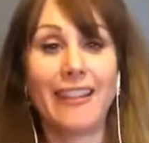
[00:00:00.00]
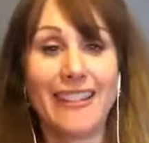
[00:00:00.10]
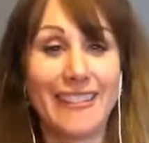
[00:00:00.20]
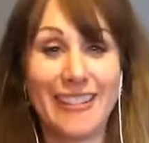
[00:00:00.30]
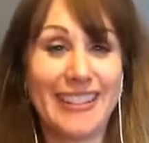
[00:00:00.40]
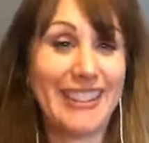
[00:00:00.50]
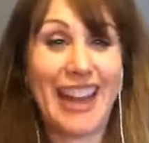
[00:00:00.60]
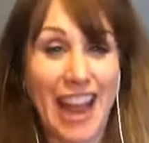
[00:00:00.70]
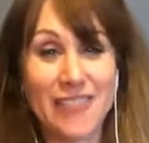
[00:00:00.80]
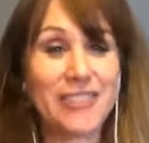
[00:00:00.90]

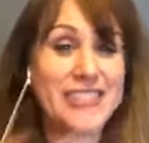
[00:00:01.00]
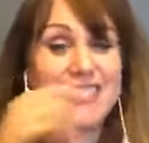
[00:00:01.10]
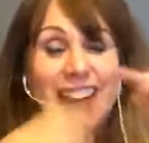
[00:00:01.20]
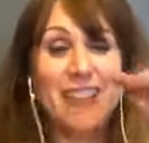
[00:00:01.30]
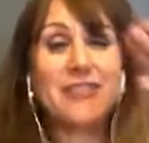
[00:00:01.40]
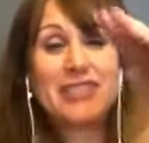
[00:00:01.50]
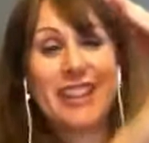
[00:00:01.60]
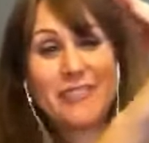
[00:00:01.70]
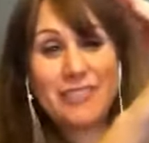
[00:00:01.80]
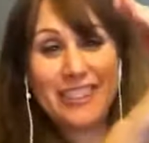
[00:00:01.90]

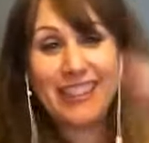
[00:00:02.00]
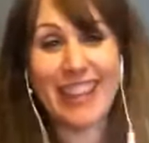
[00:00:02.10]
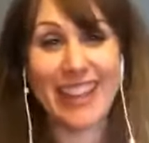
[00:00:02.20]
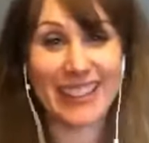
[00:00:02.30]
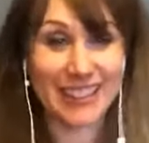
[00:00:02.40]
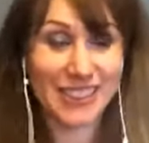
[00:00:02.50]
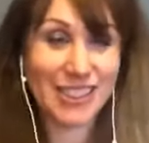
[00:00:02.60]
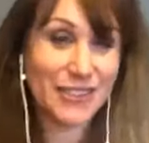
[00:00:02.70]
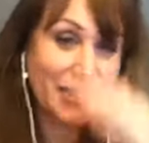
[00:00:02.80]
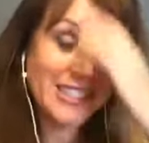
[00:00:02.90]
never again. There's a
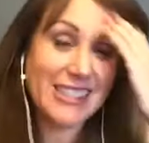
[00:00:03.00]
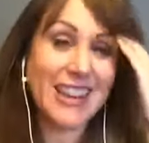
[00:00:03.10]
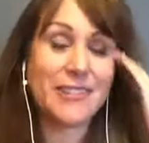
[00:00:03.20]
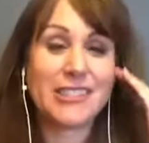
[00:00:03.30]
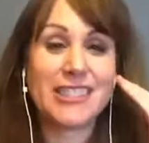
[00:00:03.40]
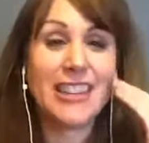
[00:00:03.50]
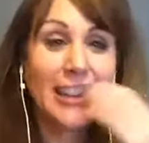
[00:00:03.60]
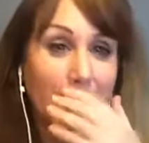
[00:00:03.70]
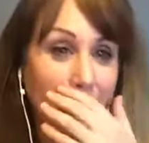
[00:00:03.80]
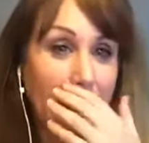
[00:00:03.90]
reason I was
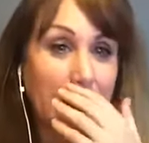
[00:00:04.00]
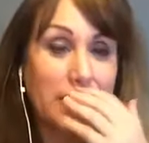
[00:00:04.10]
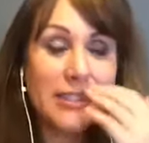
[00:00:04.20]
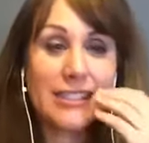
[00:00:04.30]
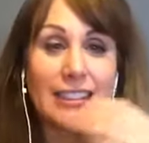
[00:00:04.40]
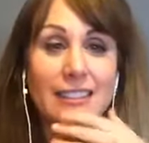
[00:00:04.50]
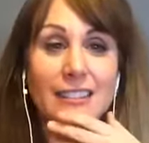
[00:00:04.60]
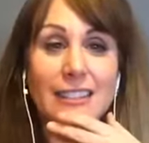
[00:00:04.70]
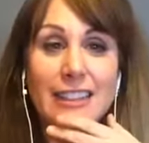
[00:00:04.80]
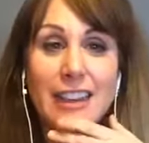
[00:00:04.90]
single,
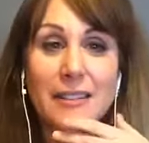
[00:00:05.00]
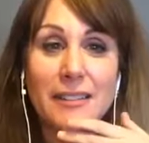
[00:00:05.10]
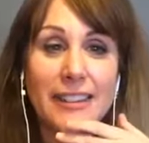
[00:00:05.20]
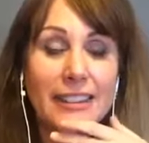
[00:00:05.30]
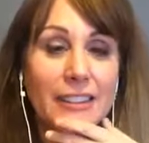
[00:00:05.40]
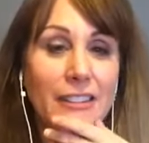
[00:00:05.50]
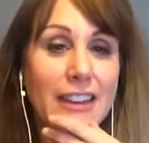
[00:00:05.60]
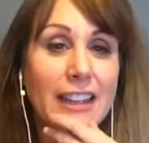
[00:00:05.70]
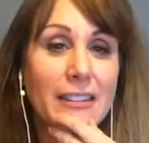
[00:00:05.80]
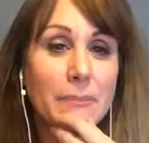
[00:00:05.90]
and
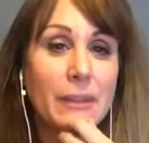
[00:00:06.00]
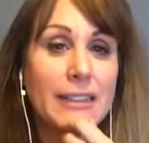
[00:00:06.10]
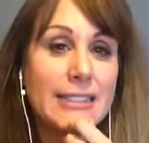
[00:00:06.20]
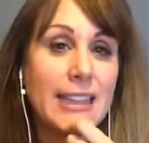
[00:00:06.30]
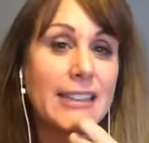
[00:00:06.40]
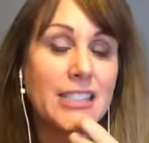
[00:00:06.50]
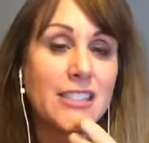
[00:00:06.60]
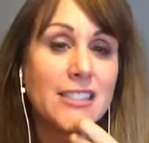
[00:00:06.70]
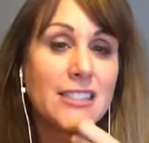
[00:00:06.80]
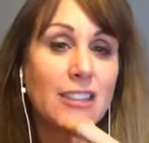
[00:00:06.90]
because I just
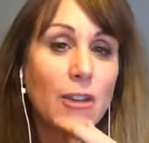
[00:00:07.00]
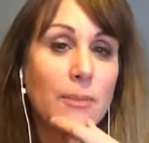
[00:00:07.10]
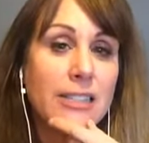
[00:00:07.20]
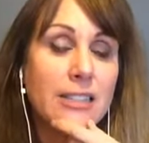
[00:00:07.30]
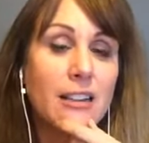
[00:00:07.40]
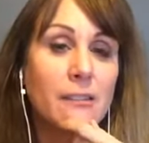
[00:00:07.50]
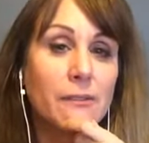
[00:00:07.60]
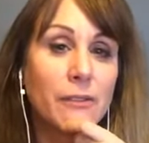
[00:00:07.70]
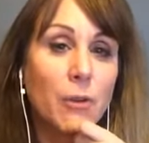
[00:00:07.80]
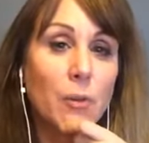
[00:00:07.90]
didn't know myself
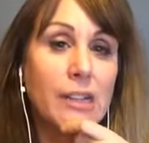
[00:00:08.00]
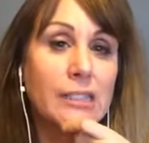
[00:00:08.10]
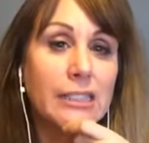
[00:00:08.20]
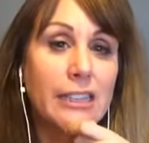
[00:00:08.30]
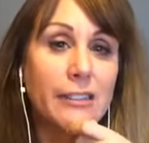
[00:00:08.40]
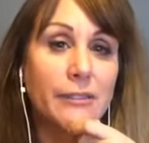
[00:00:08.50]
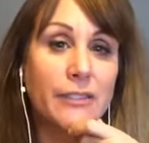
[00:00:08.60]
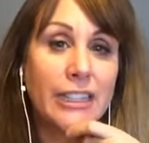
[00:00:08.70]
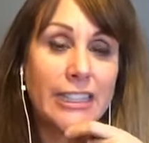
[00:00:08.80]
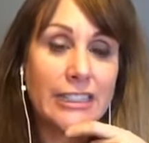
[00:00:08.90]
well enough
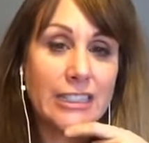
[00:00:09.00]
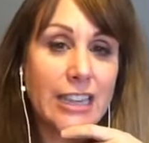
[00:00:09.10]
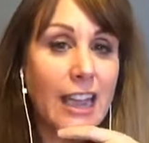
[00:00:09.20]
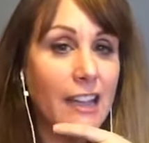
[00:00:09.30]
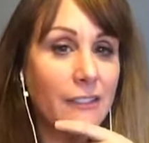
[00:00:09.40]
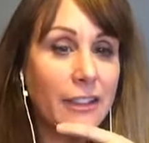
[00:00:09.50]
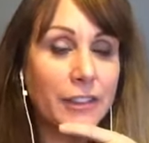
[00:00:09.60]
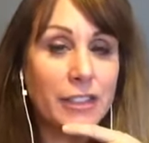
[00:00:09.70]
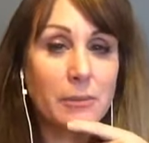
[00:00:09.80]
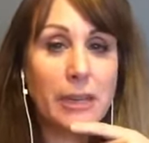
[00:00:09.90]
to have
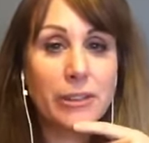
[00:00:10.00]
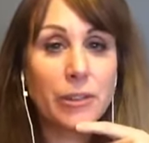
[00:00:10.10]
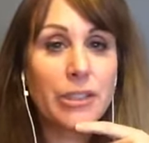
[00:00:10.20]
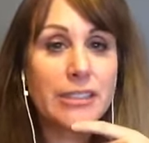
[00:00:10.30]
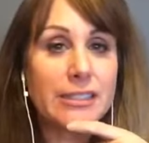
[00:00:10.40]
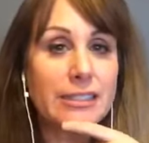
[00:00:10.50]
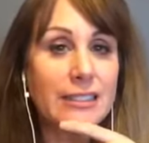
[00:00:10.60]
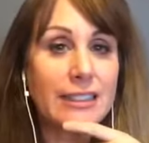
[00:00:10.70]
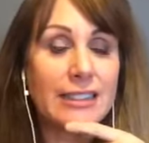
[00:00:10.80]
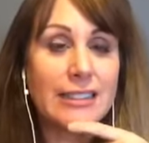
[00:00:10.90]
healthy boundaries
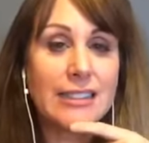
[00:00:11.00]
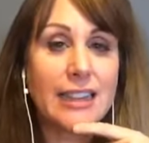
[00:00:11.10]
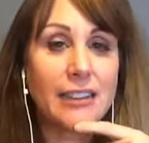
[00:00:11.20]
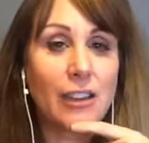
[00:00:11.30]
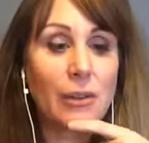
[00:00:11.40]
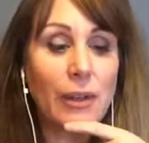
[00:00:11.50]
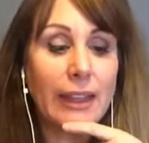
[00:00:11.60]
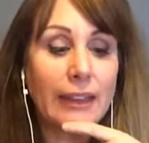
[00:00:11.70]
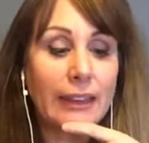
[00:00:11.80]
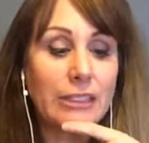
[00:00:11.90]
and say no. And
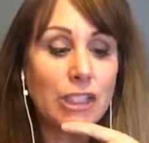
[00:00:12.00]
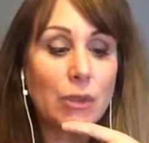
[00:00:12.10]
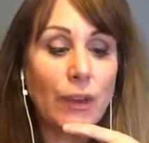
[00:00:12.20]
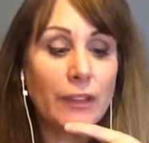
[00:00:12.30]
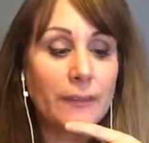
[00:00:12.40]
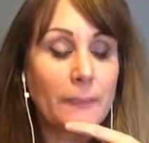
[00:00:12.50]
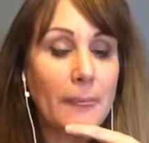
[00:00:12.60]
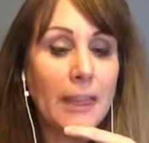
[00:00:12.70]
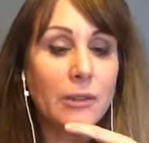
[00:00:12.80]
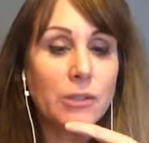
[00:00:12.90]
I just found
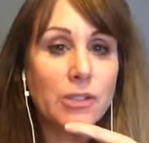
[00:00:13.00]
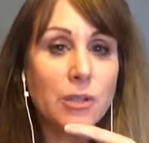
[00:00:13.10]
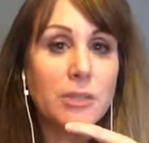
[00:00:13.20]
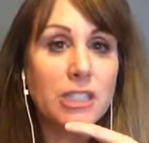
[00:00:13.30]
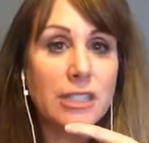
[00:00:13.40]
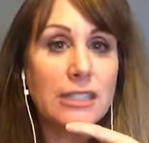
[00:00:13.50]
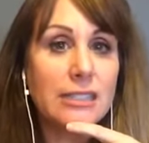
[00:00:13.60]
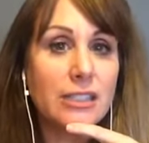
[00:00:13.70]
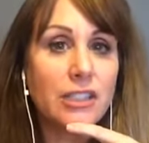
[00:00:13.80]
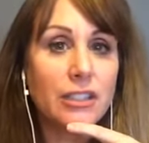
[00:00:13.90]
it was so much
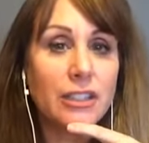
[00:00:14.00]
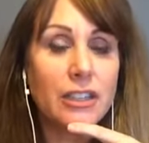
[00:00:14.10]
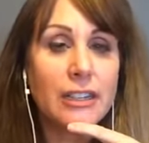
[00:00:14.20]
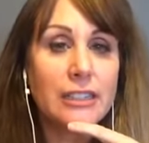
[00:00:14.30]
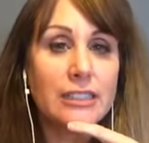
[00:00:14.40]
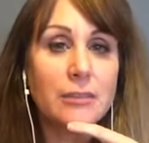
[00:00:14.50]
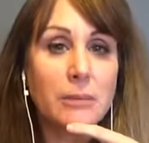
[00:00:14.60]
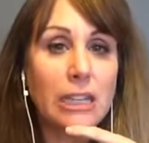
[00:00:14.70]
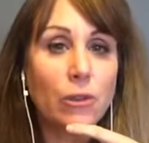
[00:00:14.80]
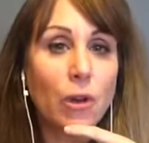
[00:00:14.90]
easier to meet
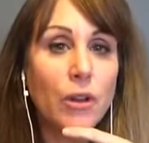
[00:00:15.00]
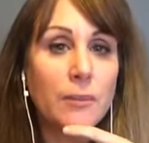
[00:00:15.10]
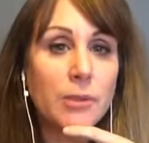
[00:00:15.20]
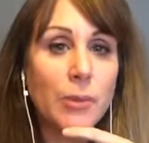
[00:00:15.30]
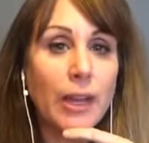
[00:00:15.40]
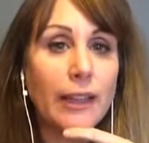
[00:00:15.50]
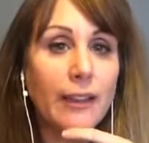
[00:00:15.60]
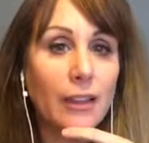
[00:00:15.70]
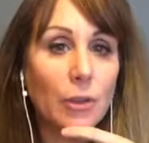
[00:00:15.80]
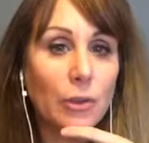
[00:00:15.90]
grown-ups when I got
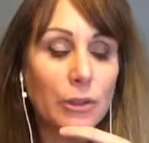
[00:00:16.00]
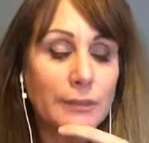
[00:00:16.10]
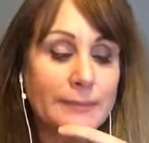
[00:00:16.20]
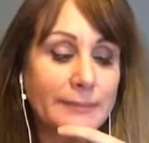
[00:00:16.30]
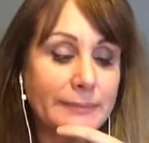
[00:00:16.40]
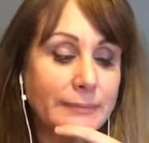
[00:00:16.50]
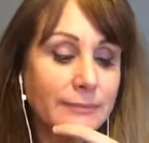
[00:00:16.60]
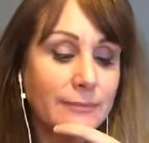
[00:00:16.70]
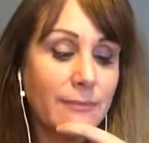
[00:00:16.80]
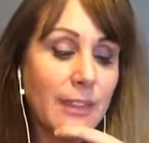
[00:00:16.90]
older.
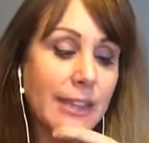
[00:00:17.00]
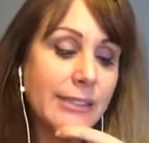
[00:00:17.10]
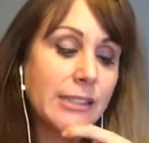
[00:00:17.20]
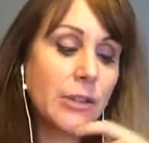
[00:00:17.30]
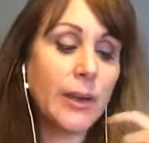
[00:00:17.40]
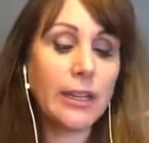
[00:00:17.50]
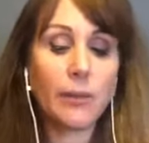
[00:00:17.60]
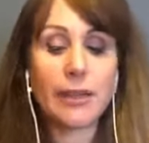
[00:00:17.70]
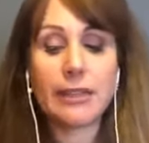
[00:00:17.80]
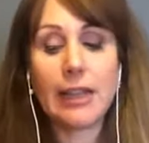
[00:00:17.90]
So
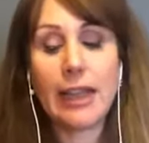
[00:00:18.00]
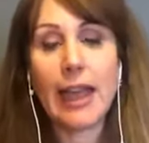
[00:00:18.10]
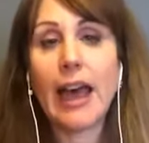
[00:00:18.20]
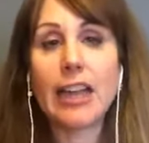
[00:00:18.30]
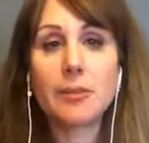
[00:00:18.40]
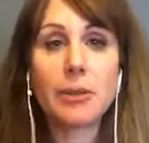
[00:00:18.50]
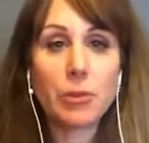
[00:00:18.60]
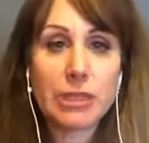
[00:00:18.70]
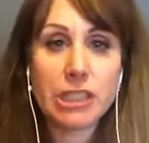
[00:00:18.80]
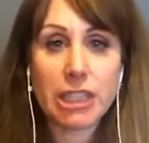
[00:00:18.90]
anyway, how to be
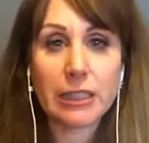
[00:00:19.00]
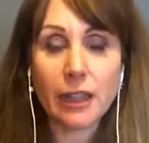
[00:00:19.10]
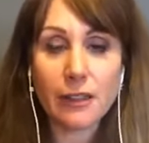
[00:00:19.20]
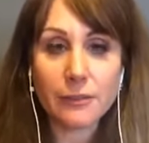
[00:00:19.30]
rich in love.